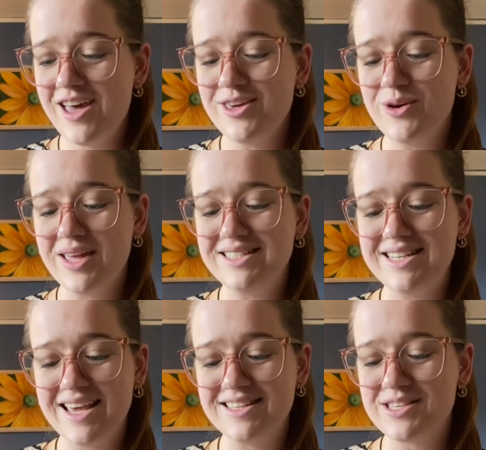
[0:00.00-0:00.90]
You can
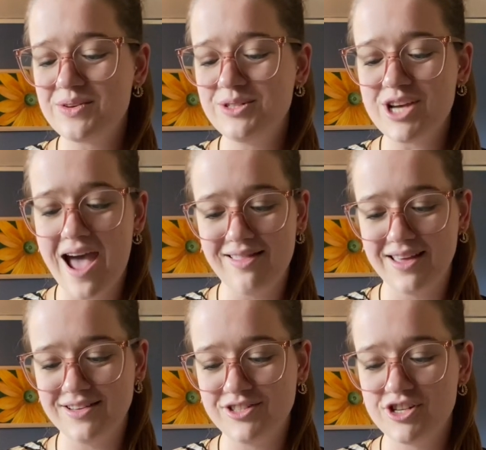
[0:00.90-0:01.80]
dance through
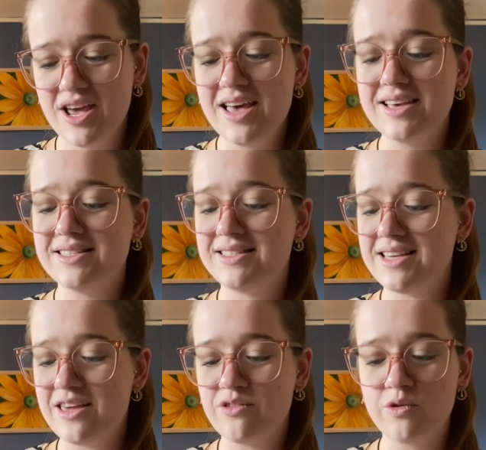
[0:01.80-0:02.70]
challenge,
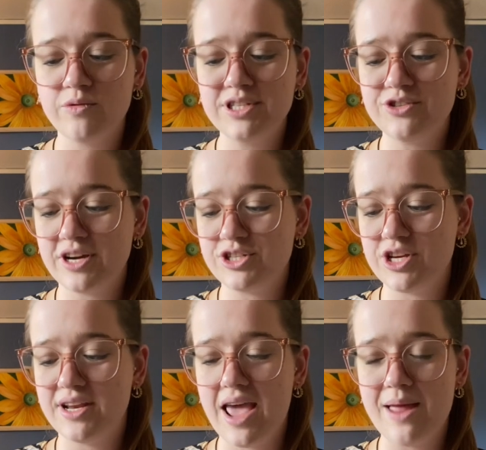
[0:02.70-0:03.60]
sing through
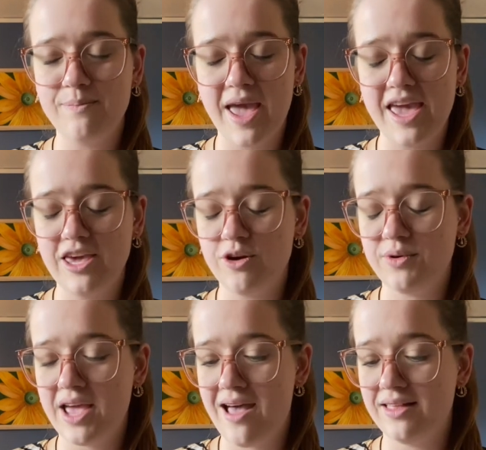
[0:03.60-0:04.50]
restriction, and paint your
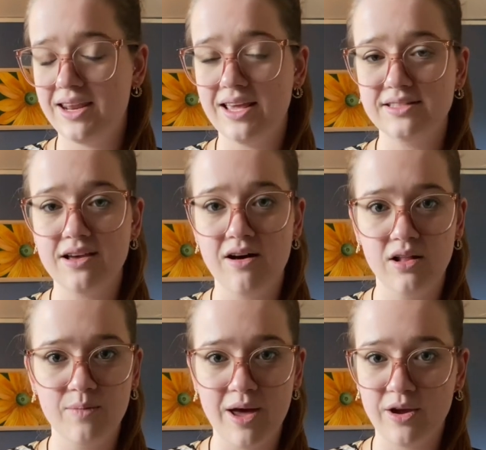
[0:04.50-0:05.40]
reality. It's
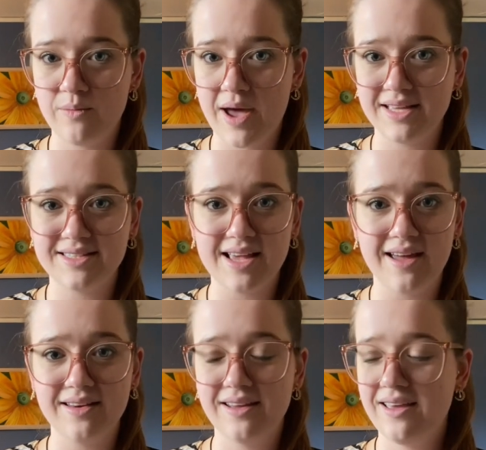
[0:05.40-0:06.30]
all about your
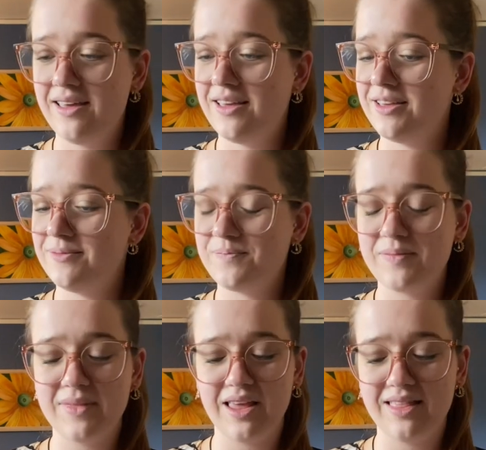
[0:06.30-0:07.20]
mindset.
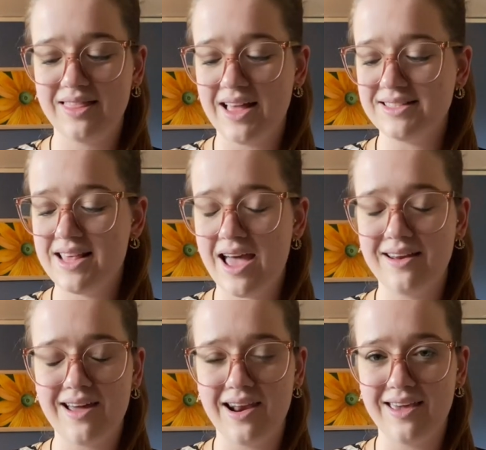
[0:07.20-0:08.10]
That's
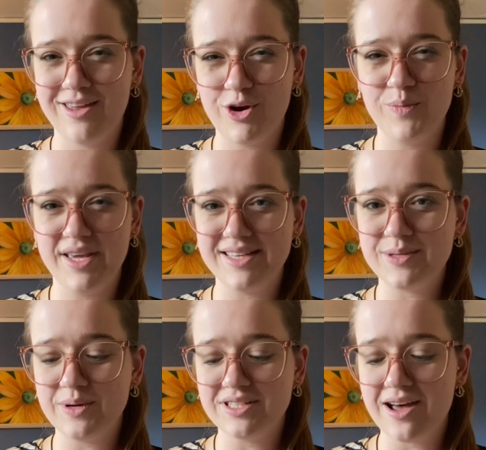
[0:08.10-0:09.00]
that kind of inner
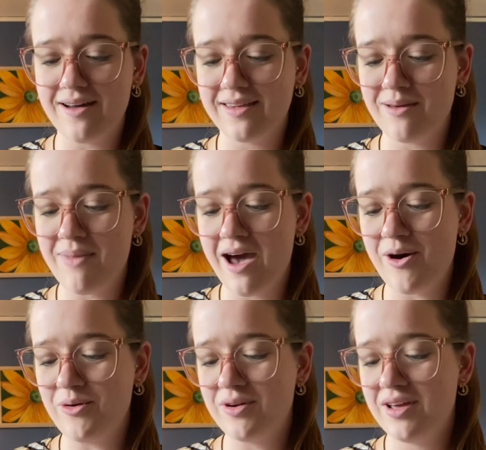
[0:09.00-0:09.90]
peace we were talking about.